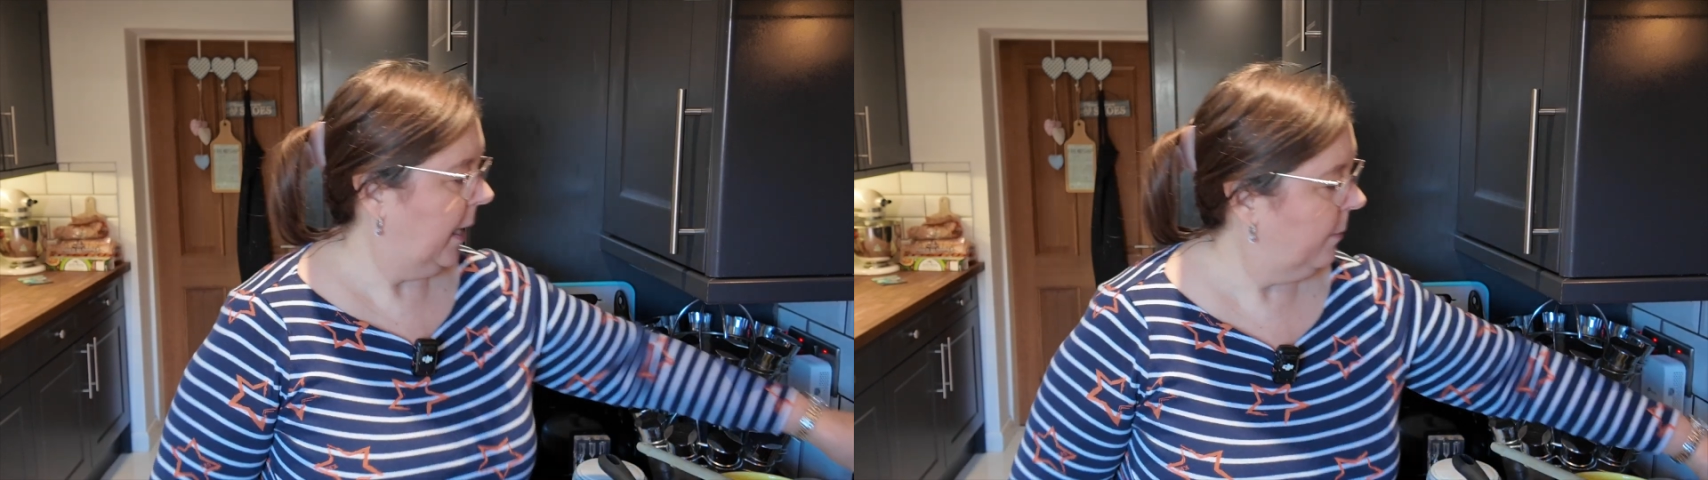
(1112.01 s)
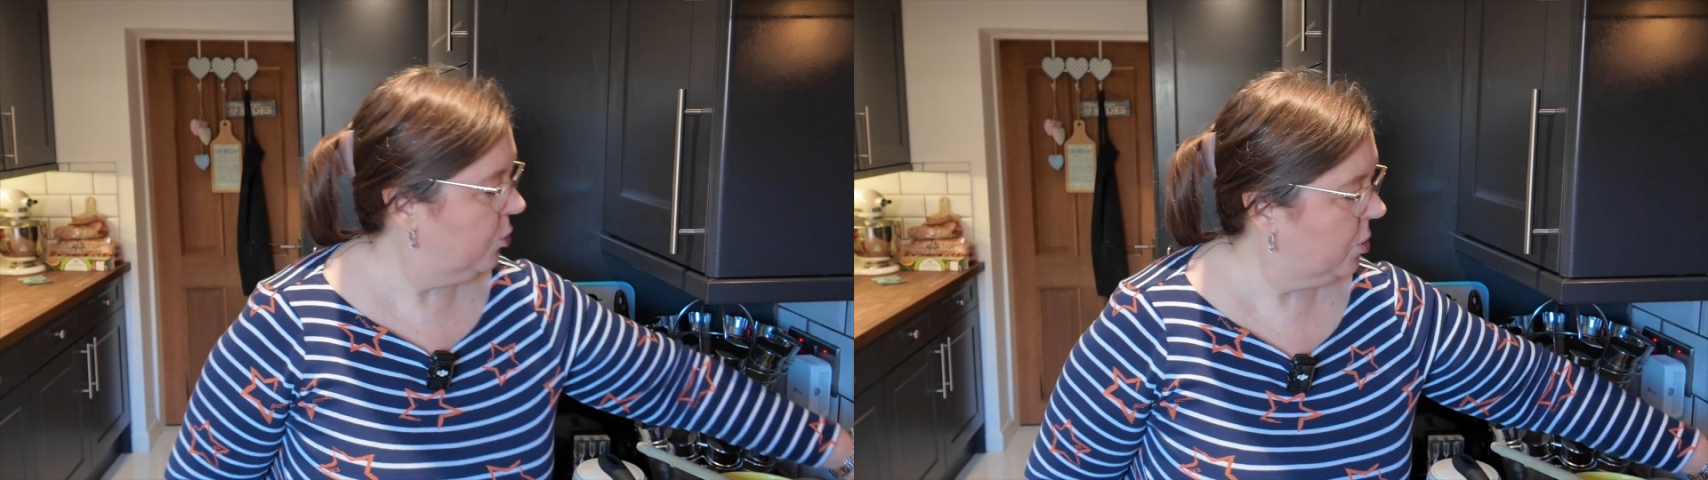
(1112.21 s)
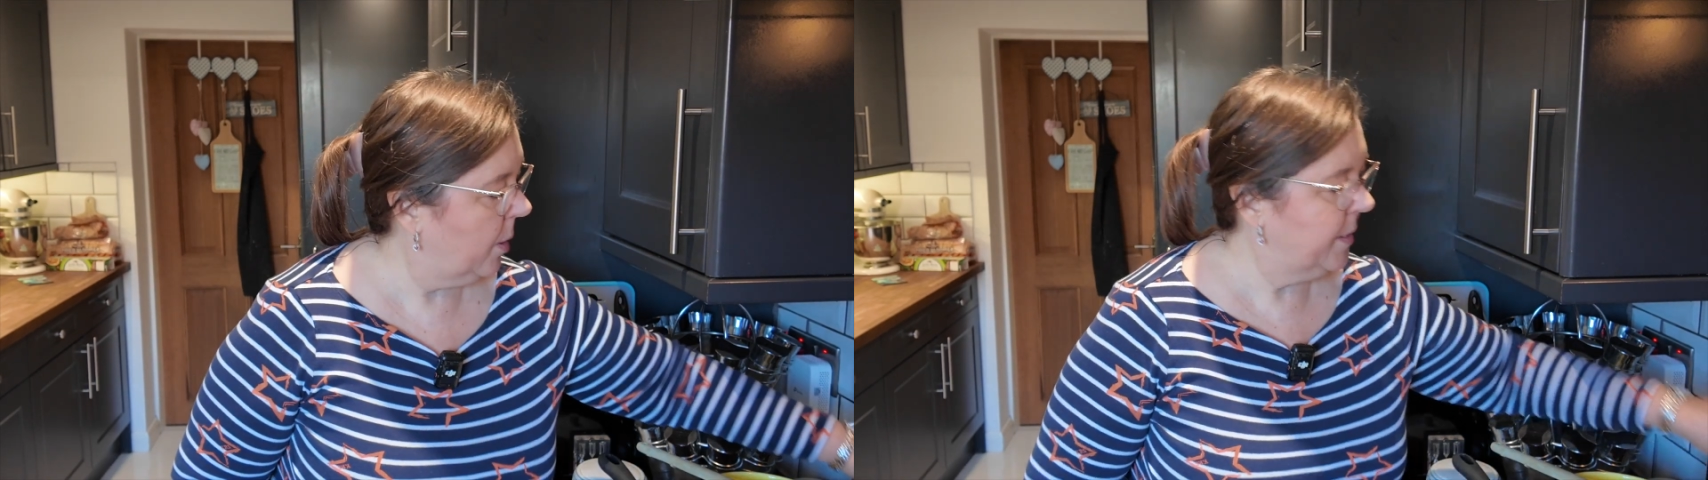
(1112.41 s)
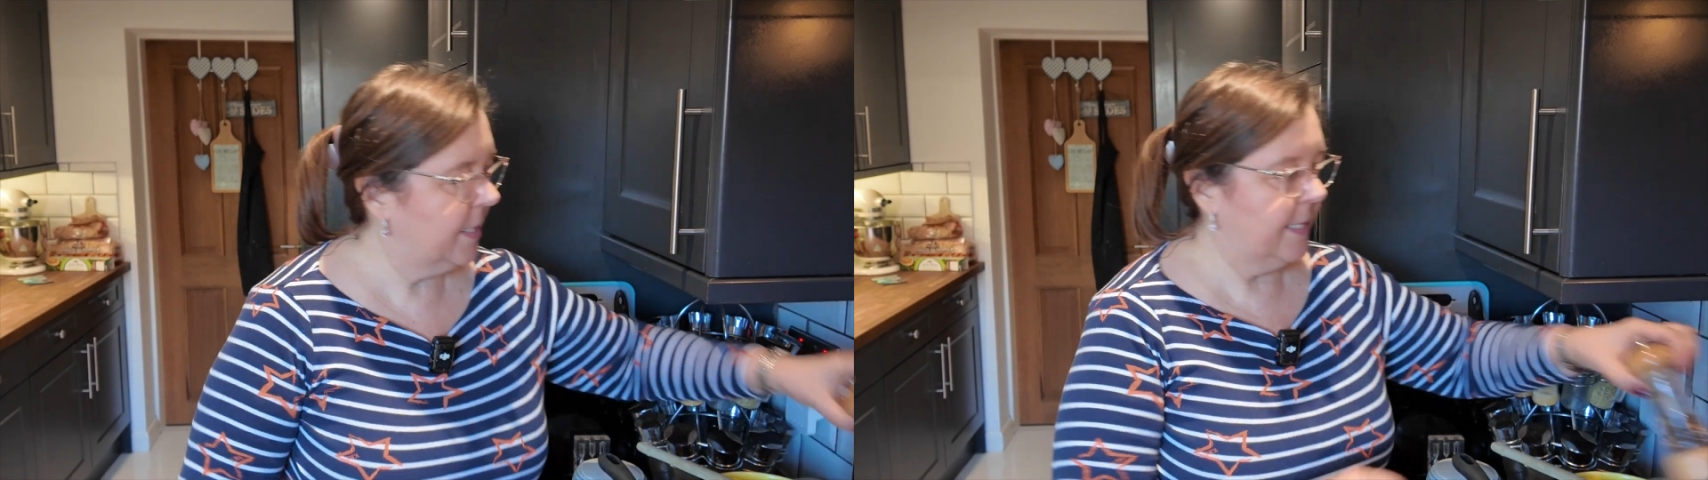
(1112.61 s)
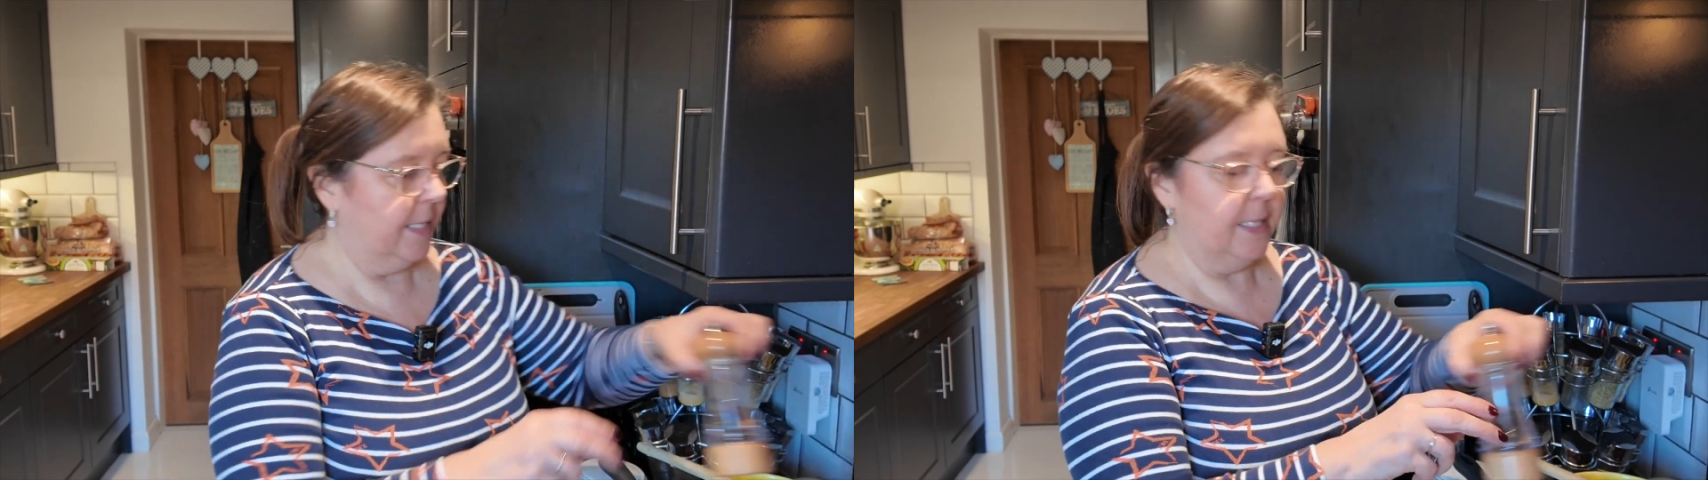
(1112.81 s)
I'm just going
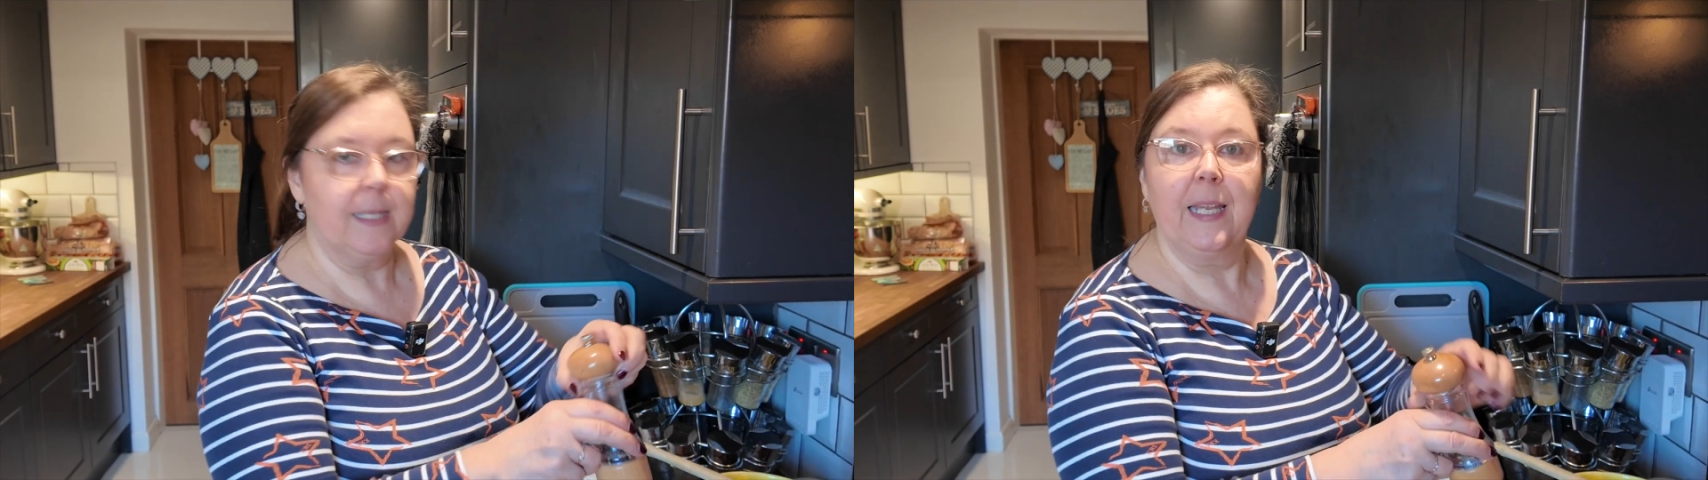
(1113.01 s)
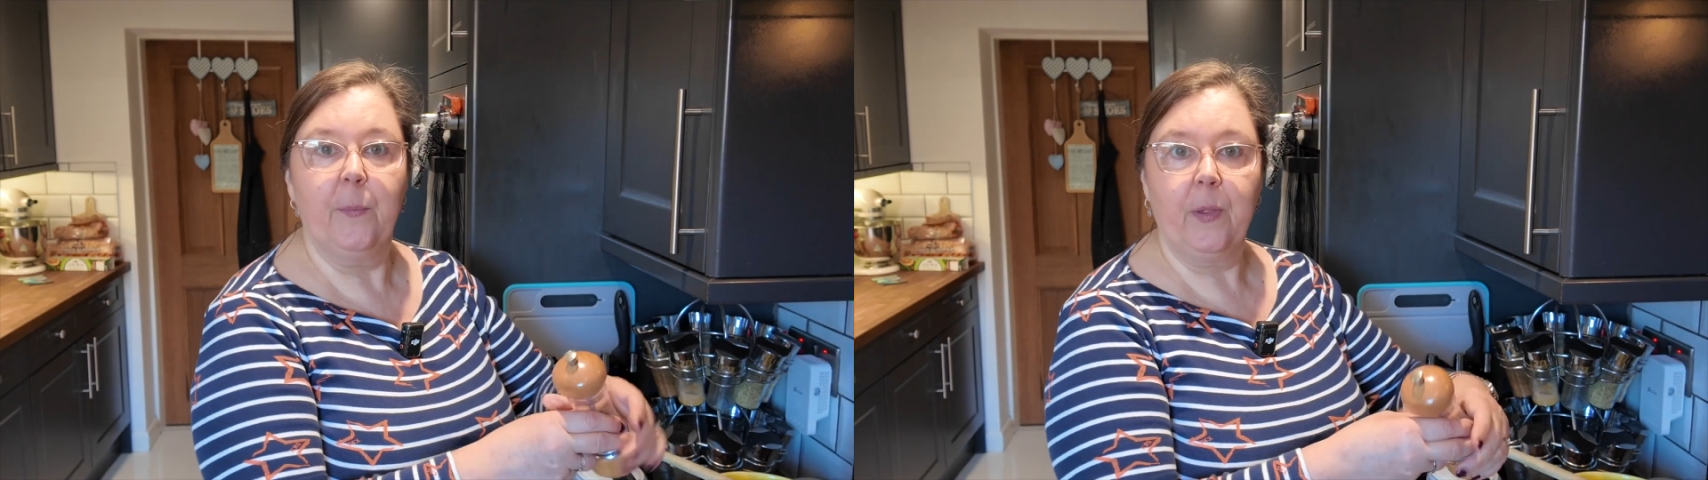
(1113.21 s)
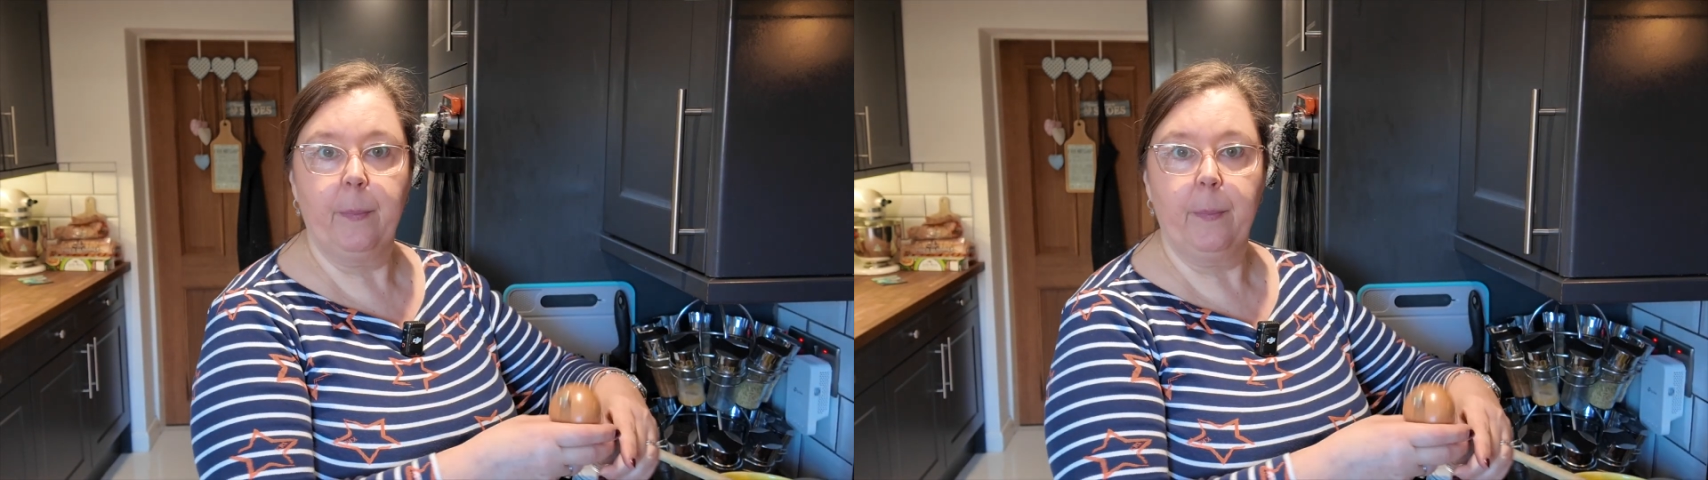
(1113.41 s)
to season it